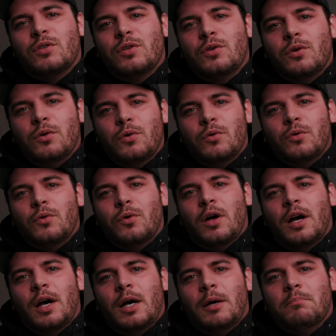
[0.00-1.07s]
to
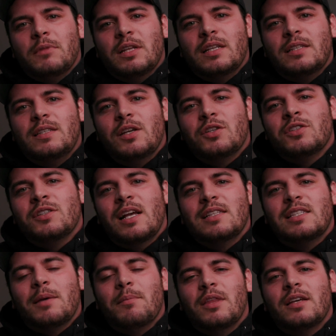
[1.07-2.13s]
the decisions
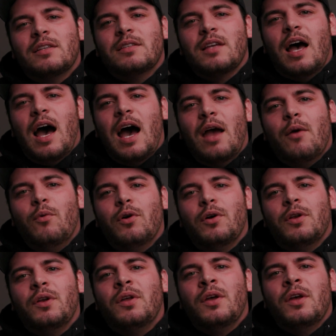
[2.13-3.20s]
on some of this, I
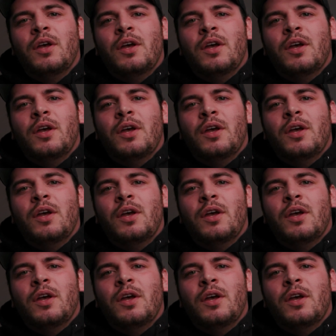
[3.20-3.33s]
would